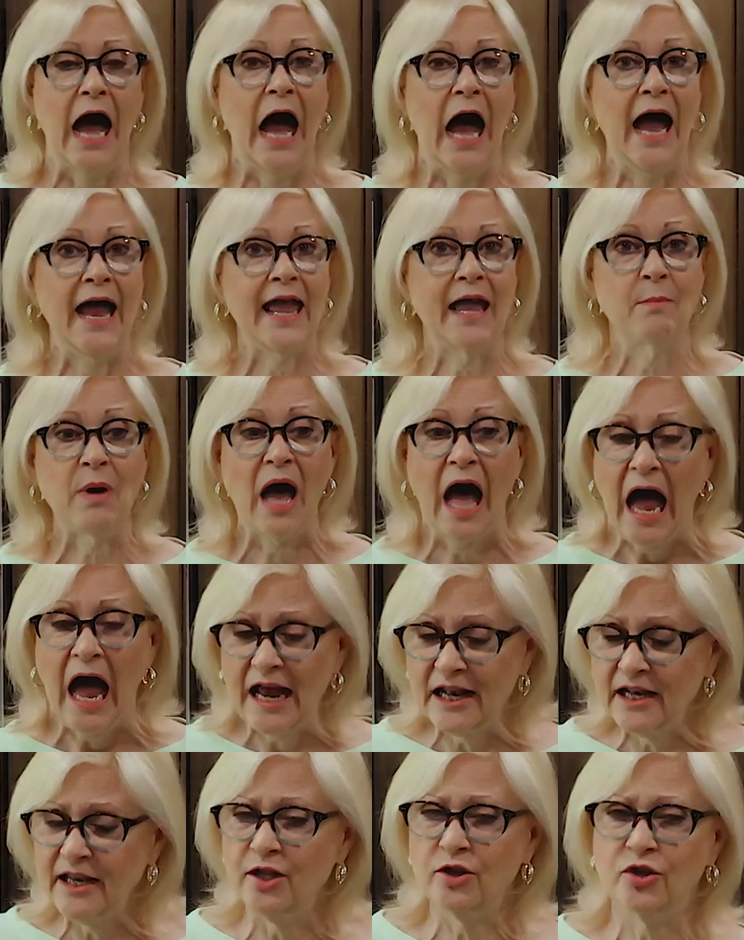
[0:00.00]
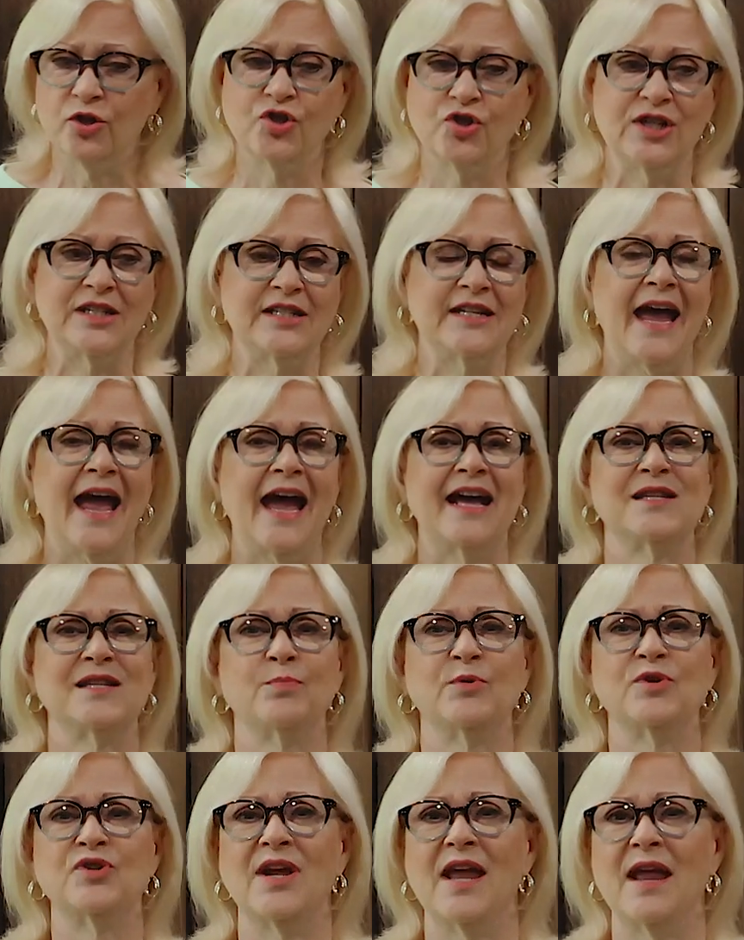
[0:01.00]
I am highly allergic to
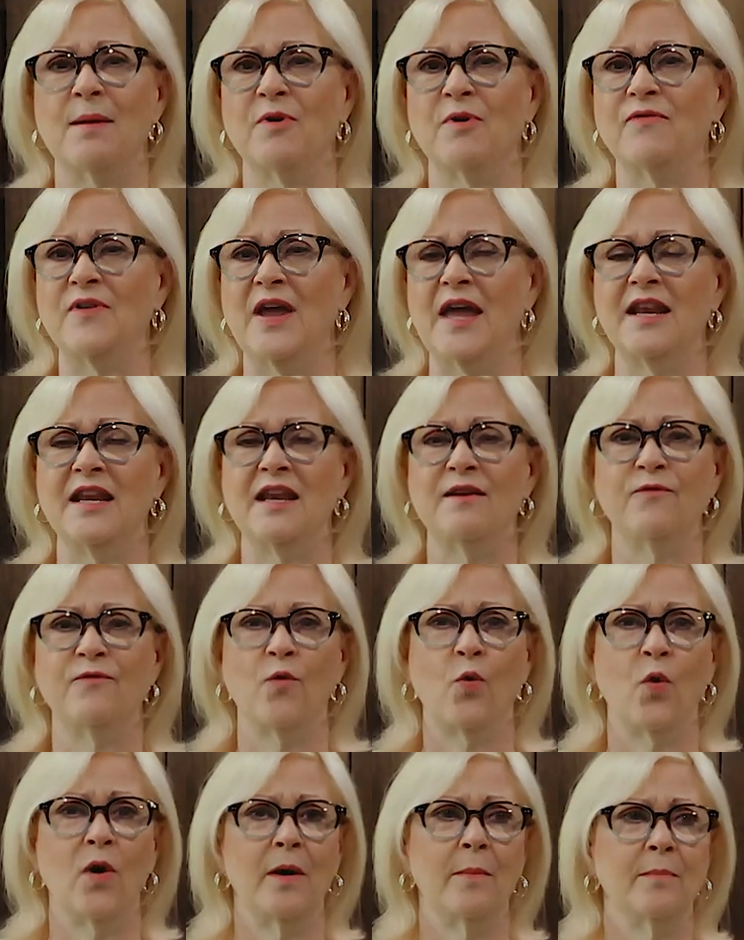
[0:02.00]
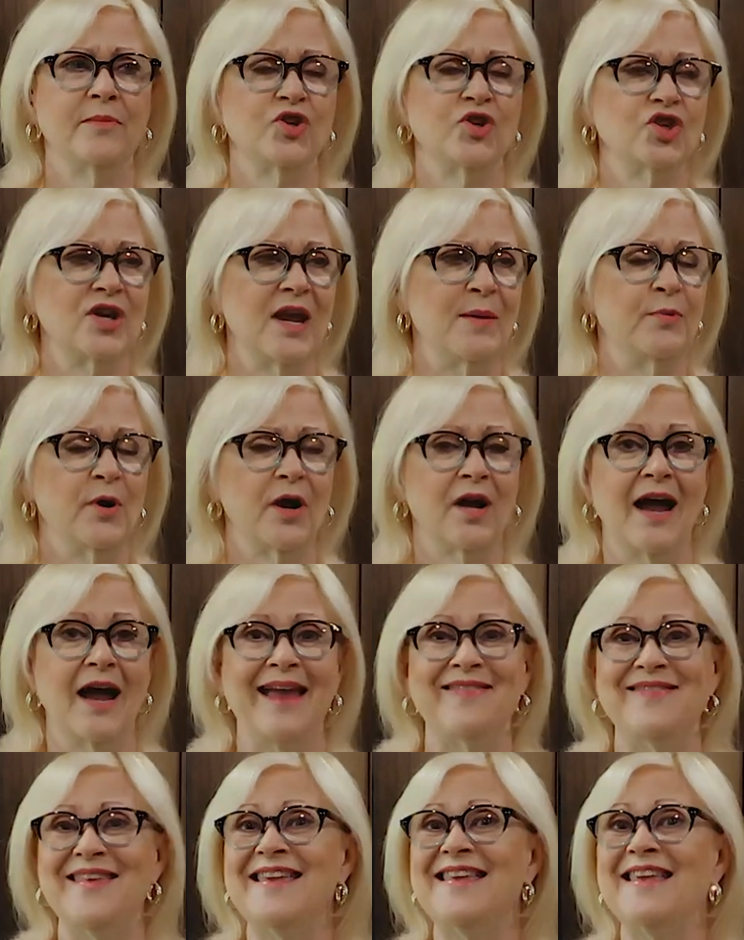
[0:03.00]
aspartame of any form, shape, or
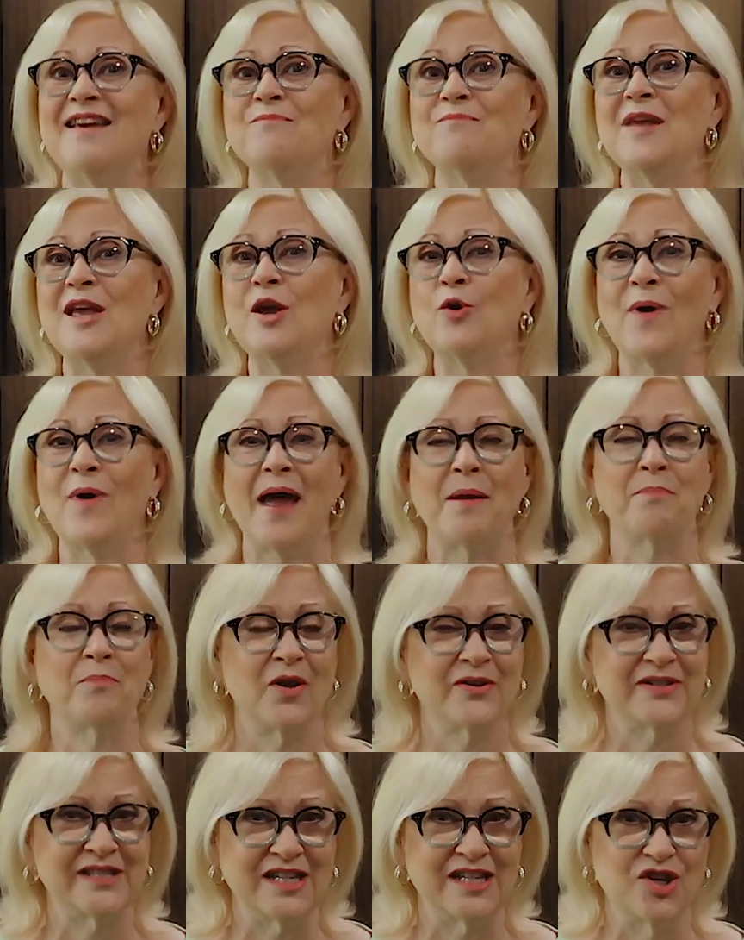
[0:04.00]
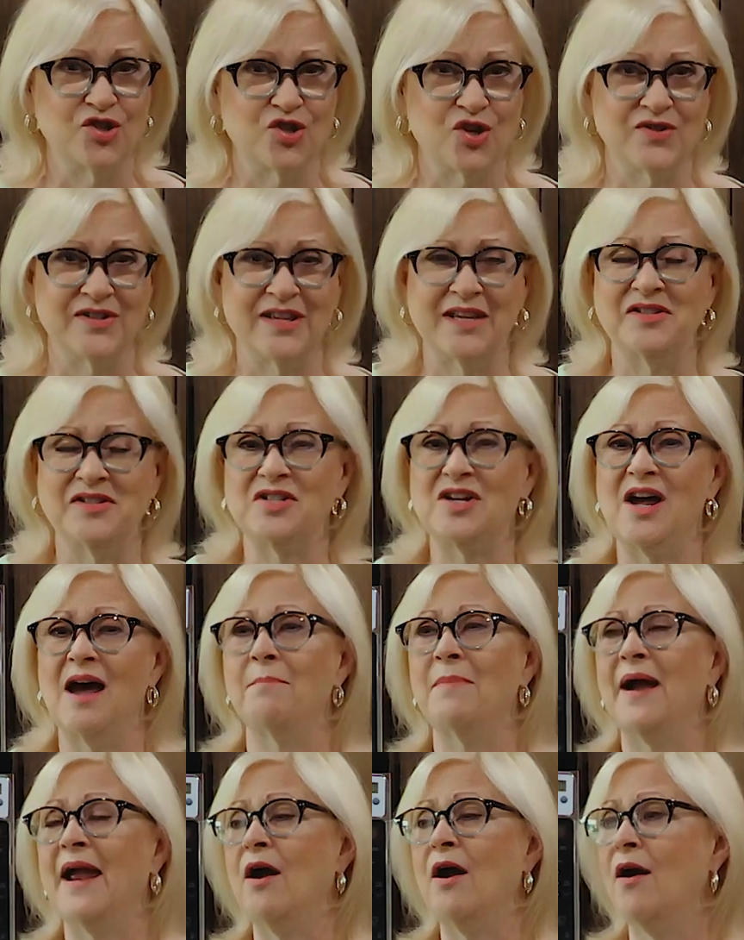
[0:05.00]
kind. They give me grand mal seizures. They
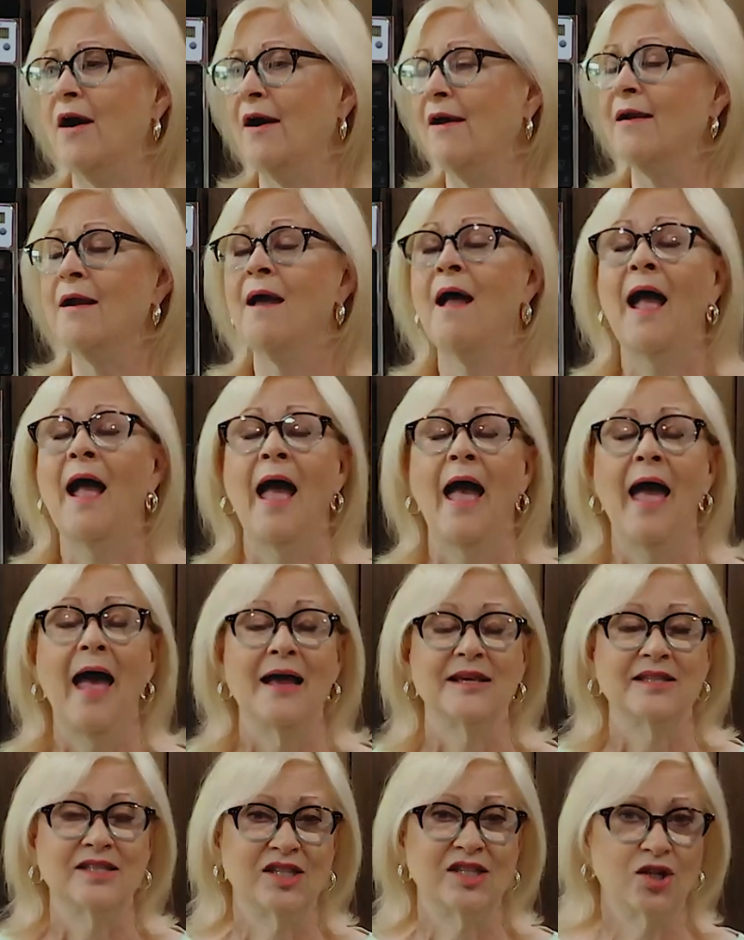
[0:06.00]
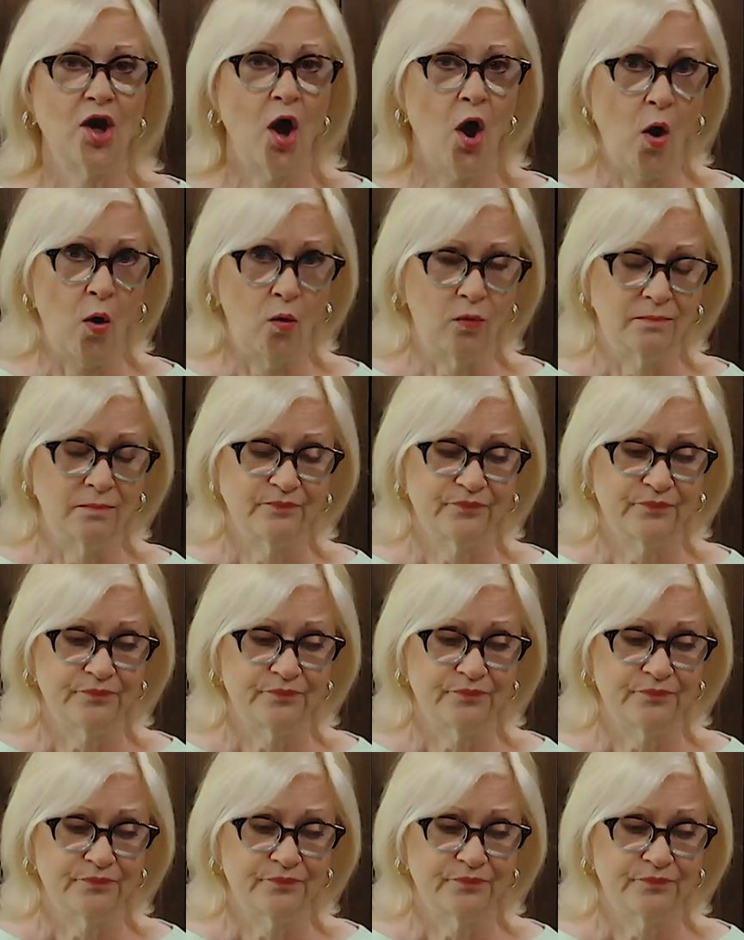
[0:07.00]
stop my heart. So,